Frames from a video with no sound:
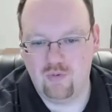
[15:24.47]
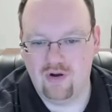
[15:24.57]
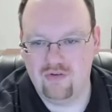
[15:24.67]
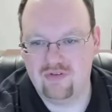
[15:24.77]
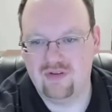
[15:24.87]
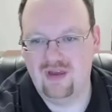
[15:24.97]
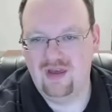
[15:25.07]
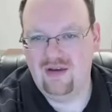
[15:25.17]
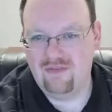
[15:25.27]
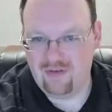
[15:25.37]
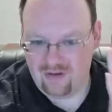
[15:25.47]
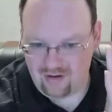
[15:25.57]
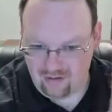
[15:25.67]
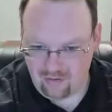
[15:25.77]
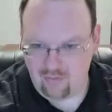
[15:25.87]
quotes
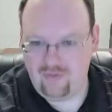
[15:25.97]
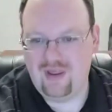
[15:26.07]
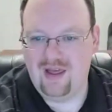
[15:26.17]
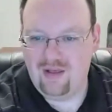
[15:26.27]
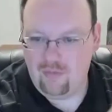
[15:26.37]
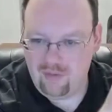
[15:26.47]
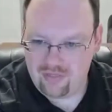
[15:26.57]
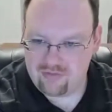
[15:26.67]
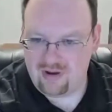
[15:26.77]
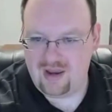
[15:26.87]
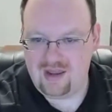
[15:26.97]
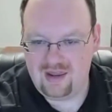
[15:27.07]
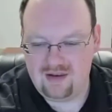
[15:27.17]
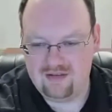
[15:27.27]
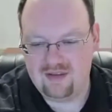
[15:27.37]
for a hotel with
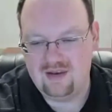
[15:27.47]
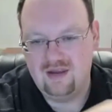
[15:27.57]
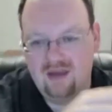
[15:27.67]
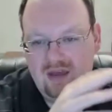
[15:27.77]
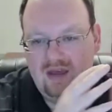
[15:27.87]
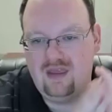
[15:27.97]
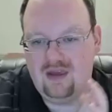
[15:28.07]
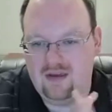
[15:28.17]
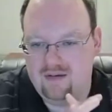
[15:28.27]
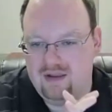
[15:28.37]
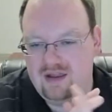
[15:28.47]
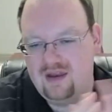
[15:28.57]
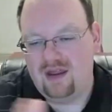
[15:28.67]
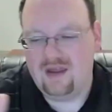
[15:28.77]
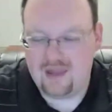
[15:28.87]
ratings and you know
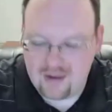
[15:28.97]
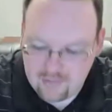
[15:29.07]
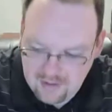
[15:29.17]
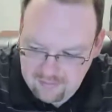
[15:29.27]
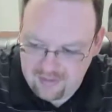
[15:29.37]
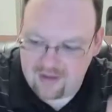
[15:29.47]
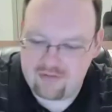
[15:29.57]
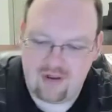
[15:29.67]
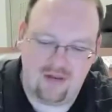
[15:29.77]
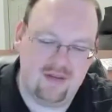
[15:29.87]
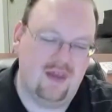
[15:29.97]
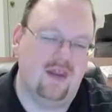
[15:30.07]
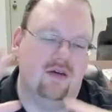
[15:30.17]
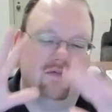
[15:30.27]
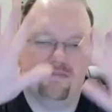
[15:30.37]
again airbnb is ratings i
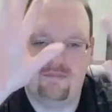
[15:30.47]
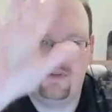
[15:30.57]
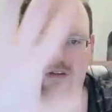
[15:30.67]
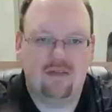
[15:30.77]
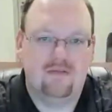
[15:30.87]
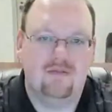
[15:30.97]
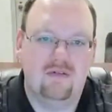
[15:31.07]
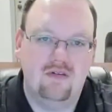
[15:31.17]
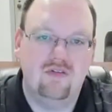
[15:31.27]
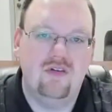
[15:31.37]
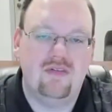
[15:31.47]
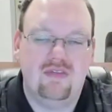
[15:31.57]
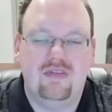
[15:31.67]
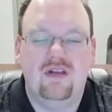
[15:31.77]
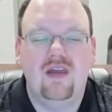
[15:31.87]
know just
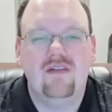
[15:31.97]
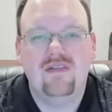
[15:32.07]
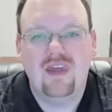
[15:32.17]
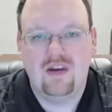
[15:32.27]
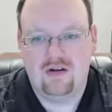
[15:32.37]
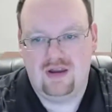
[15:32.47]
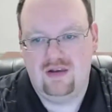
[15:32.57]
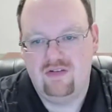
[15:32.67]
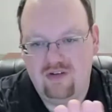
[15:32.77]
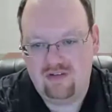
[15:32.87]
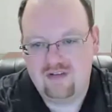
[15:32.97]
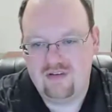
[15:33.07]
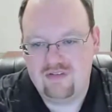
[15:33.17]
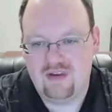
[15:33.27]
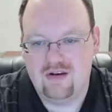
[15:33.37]
just consider it just
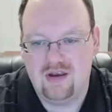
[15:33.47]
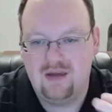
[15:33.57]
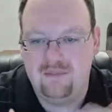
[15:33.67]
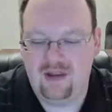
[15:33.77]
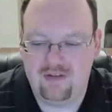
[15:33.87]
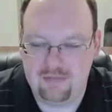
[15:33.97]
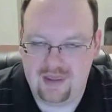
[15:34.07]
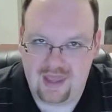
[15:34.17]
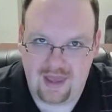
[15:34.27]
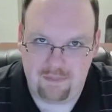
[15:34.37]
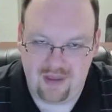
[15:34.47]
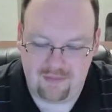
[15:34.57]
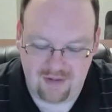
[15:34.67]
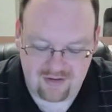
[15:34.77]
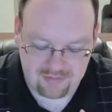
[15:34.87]
consider it. It makes me happy.
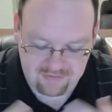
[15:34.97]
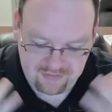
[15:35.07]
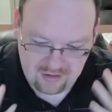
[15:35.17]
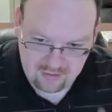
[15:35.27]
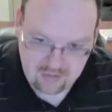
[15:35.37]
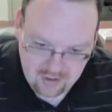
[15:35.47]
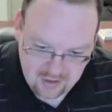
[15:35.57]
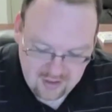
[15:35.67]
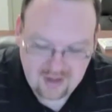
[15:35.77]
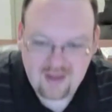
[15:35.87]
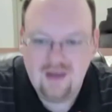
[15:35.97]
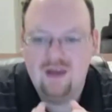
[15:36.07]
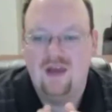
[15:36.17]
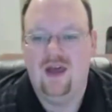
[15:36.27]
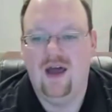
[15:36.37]
It makes me feel good.
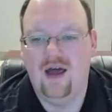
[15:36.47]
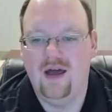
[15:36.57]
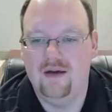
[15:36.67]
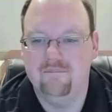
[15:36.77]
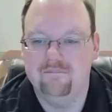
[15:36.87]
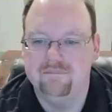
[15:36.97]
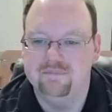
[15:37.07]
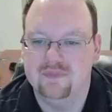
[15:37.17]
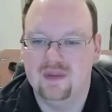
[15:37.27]
Um,